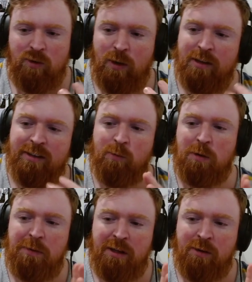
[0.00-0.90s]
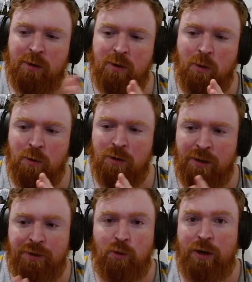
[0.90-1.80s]
in a while because I will be able to record
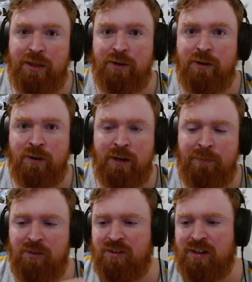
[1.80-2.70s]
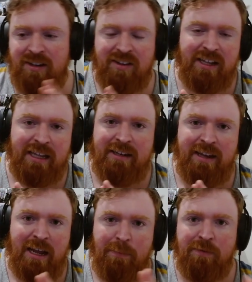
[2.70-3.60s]
on the 23rd. I'm just setting aside that
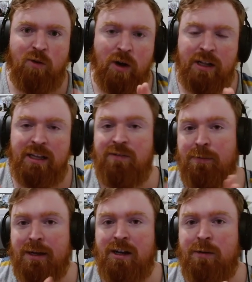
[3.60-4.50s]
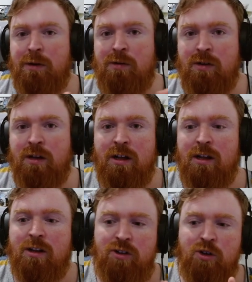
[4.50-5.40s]
day before I leave for my honeymoon
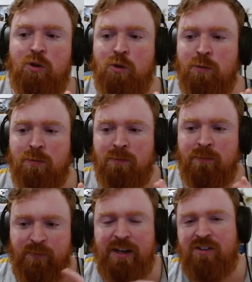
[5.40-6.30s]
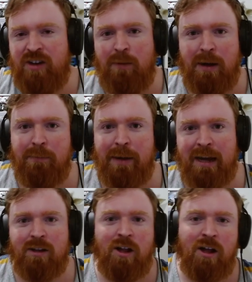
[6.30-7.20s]
to finish out my
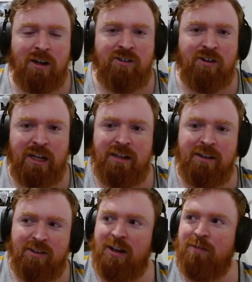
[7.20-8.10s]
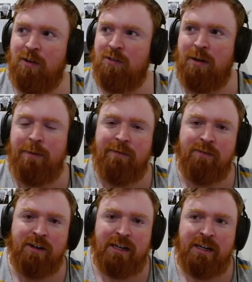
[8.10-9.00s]
backlog so that stuff goes up
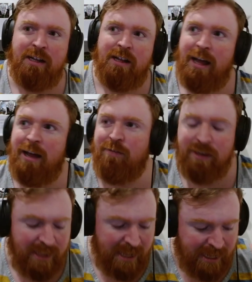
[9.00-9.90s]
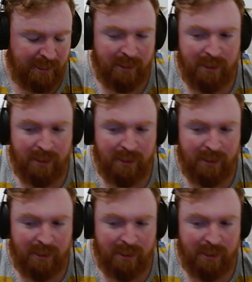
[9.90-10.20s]
every day.